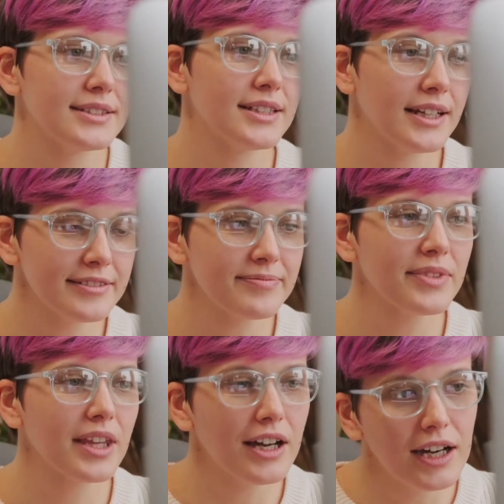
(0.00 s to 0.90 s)
your
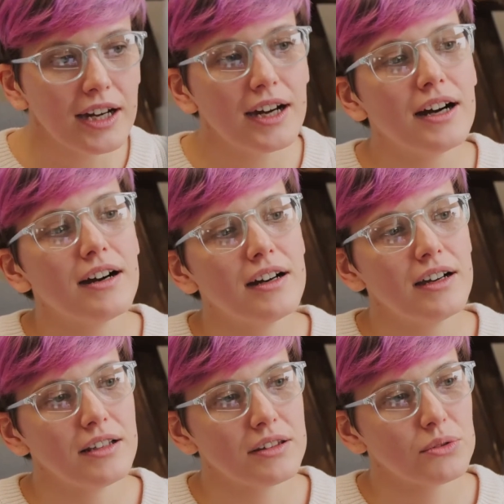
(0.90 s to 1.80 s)
smartphone, or
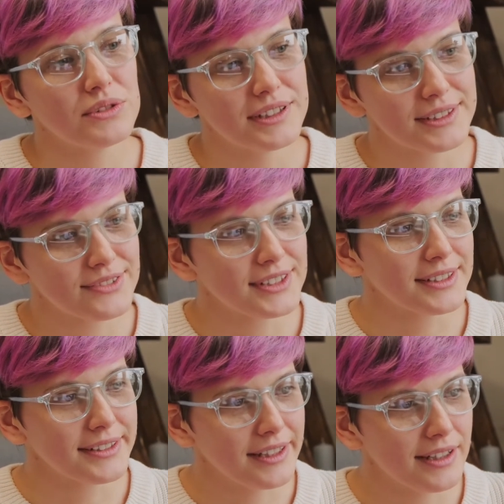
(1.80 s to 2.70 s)
a
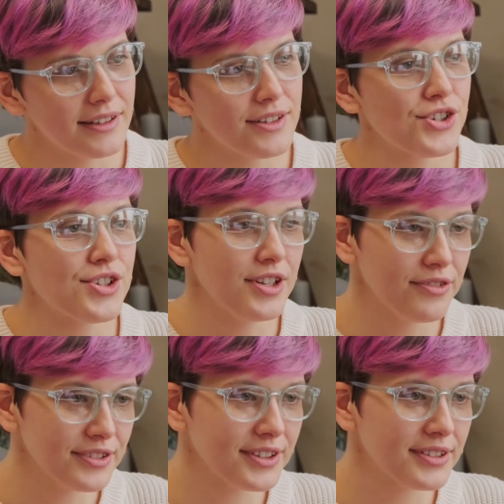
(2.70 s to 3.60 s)
DSLR or mirrorless
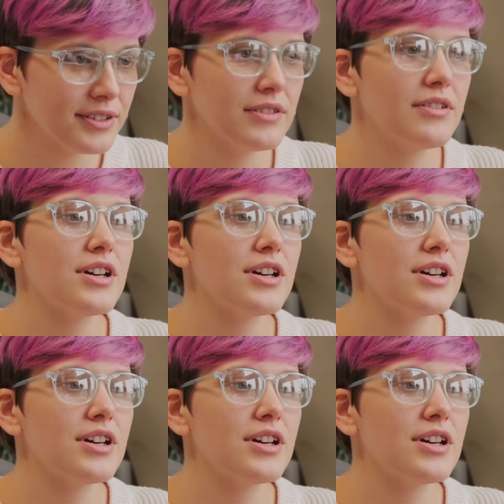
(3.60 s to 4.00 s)
camera,